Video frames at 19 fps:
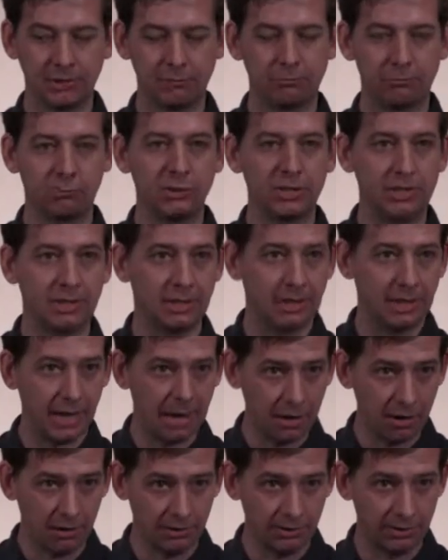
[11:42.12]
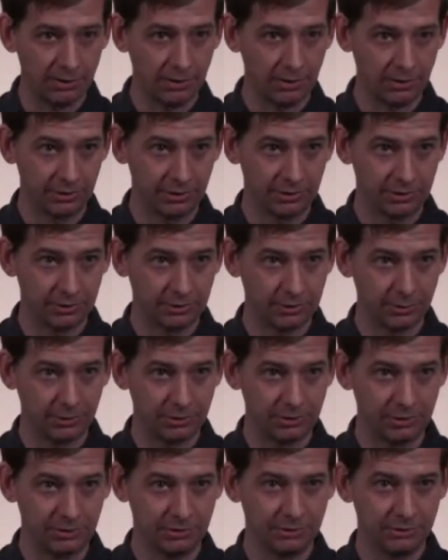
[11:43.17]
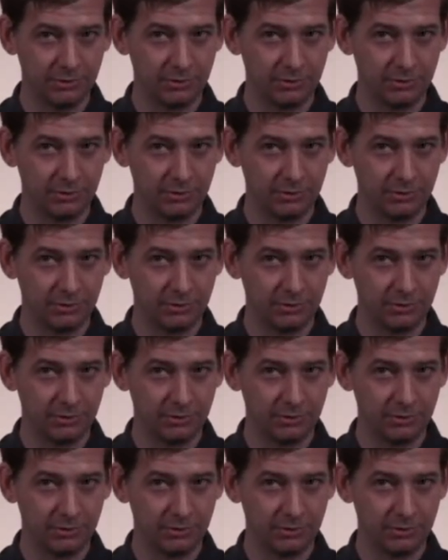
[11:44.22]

written down in the description.